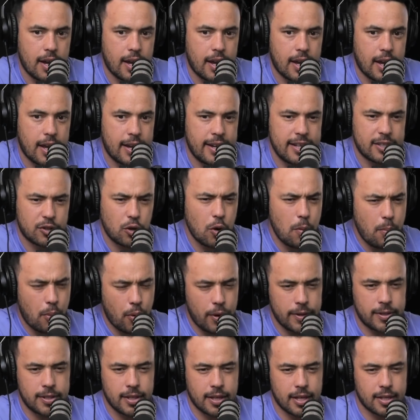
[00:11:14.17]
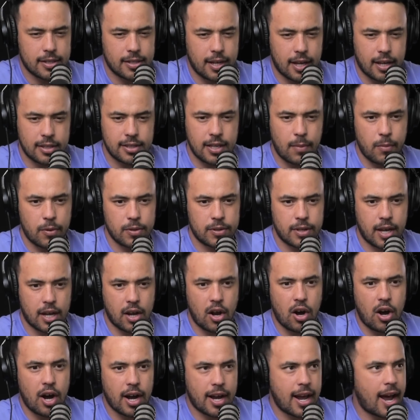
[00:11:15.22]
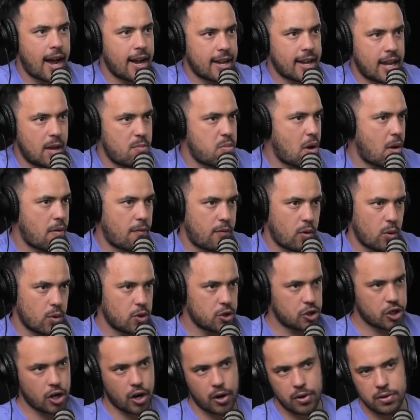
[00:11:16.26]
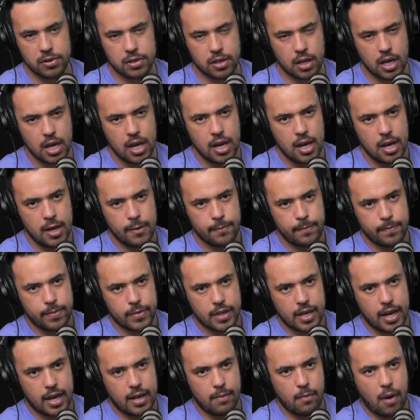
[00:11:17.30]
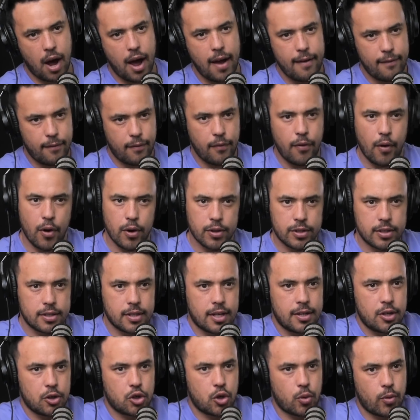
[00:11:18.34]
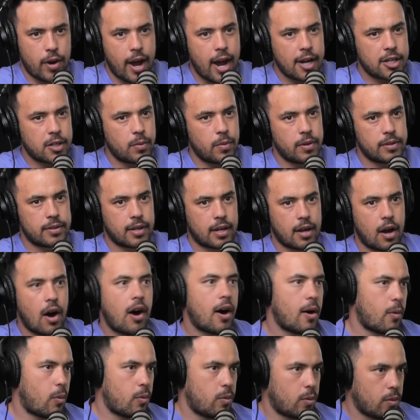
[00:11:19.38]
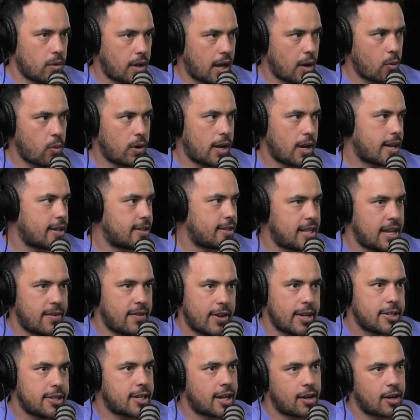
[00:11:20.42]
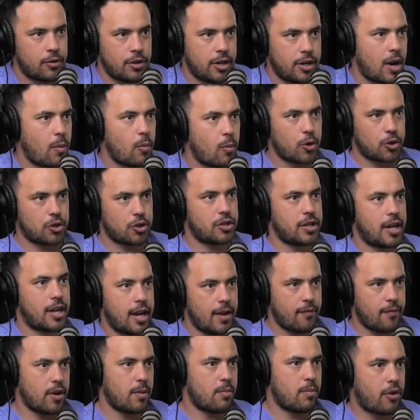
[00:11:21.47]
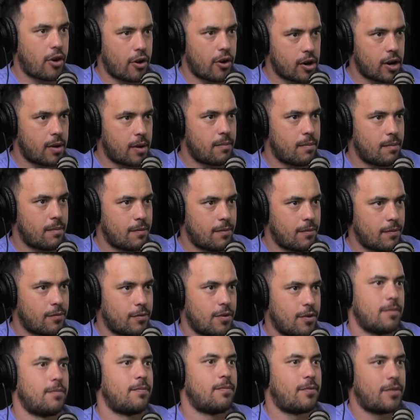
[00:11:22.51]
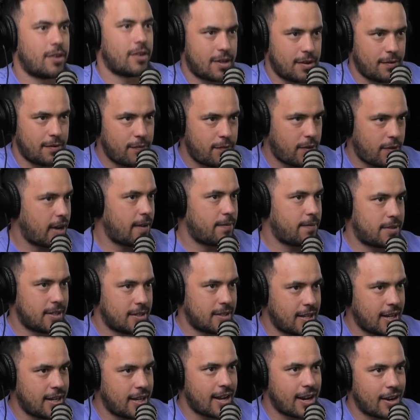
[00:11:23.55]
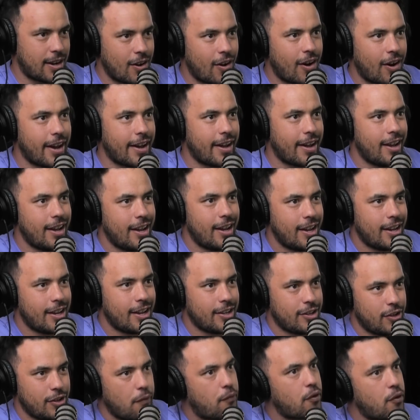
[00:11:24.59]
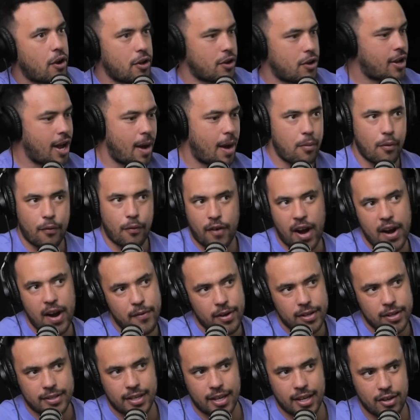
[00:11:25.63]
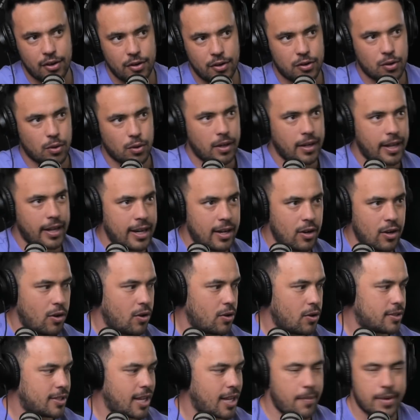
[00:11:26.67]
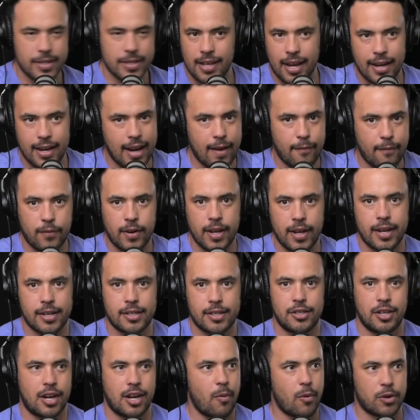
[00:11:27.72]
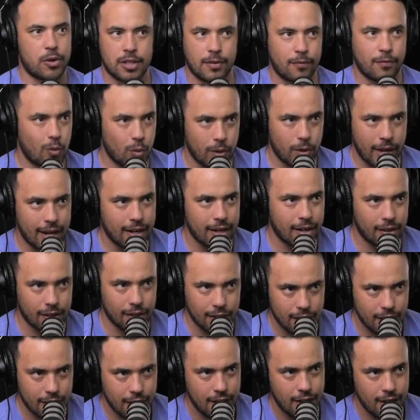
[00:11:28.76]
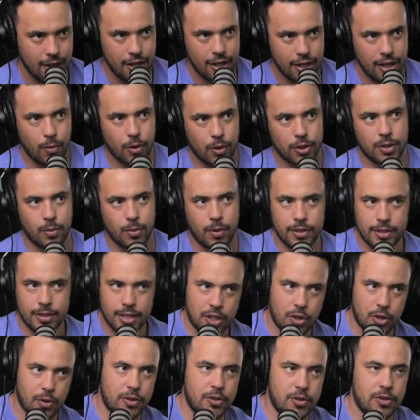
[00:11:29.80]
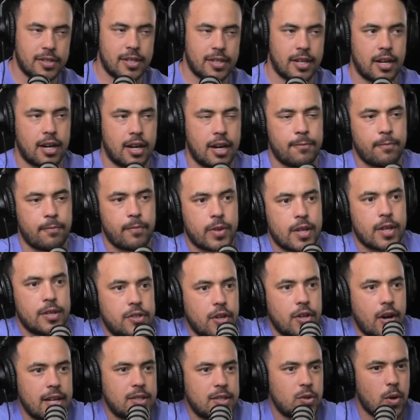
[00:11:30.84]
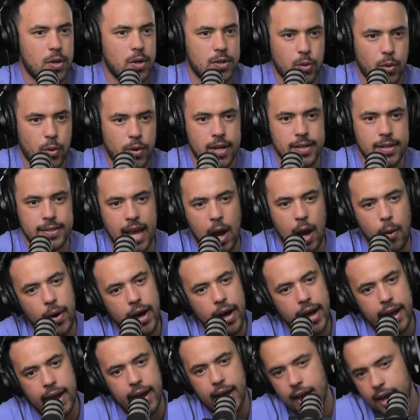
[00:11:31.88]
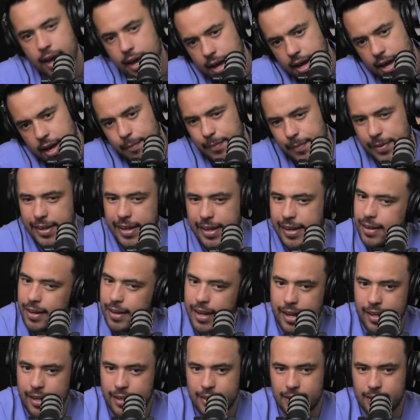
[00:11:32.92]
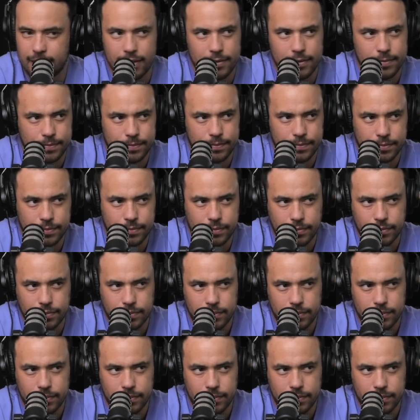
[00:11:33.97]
and there's 2 points to this. Like someone's like, I can't keep up with all the shows. Yeah. And my first initial reaction was like, like we're like a TV channel. You don't watch every program from fucking 5 to 10 at night. Yeah, right. You've got your couple favorites that you sort of lean on. Same as like Netflix. You don't watch the full catalog. Yeah. You watch the ones that you're interested in. So I sort of saw it as that way. But then like... The other school is something like